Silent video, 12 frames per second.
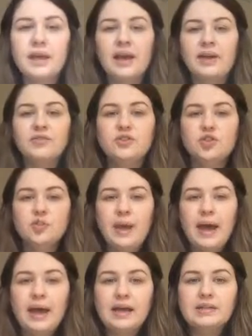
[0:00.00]
I have two
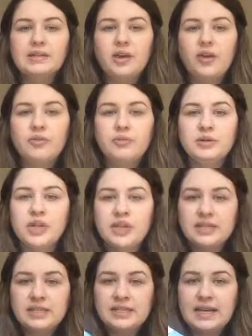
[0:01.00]
packs of
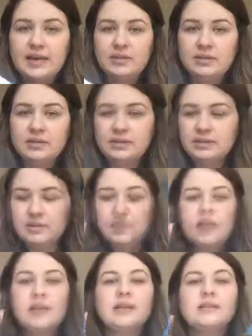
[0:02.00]
maternity towels, sports
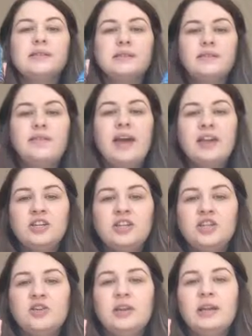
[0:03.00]
drinks for
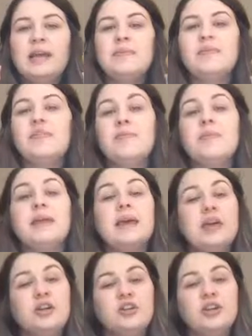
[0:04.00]
energy during labour for me
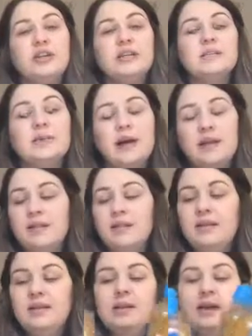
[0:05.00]
and Johnny as well.
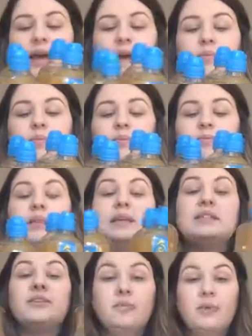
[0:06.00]
Um,
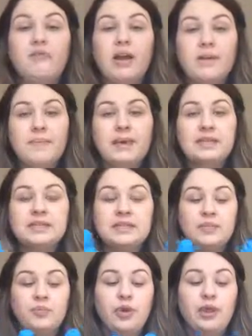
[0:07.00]
these have been recommended
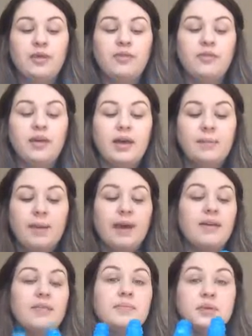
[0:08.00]
to bring
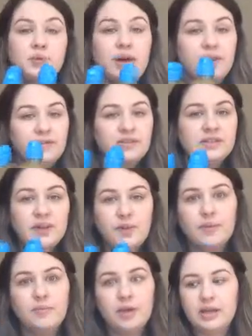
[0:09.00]
by the midwives,
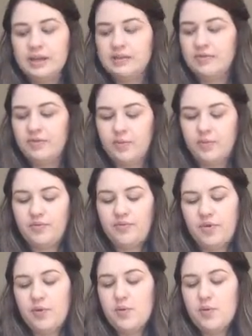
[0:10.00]
so I'm bringing a few of